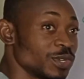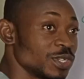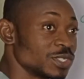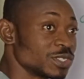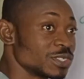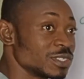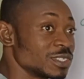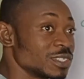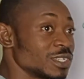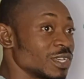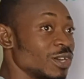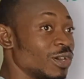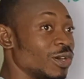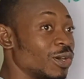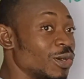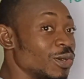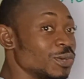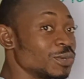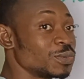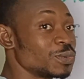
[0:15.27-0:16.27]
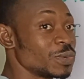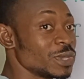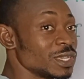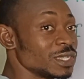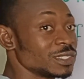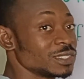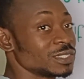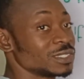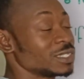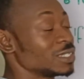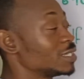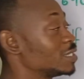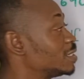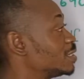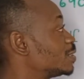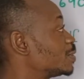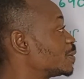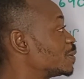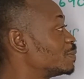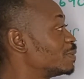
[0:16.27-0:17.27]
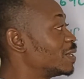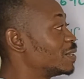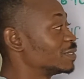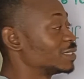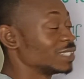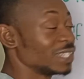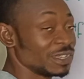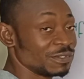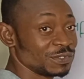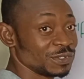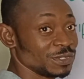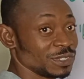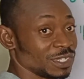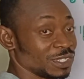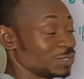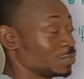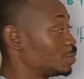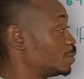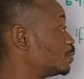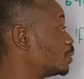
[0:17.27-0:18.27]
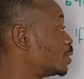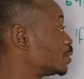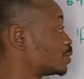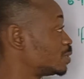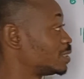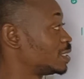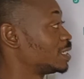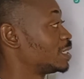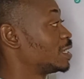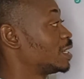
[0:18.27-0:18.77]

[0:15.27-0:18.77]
questions always come out every year, so you want to